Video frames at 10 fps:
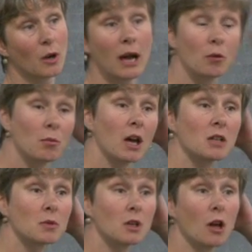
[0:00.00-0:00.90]
How would my
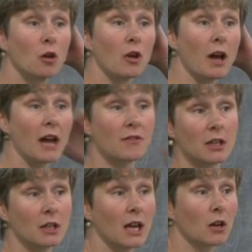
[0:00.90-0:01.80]
husband know that I have that
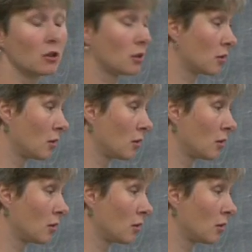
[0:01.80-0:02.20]
account?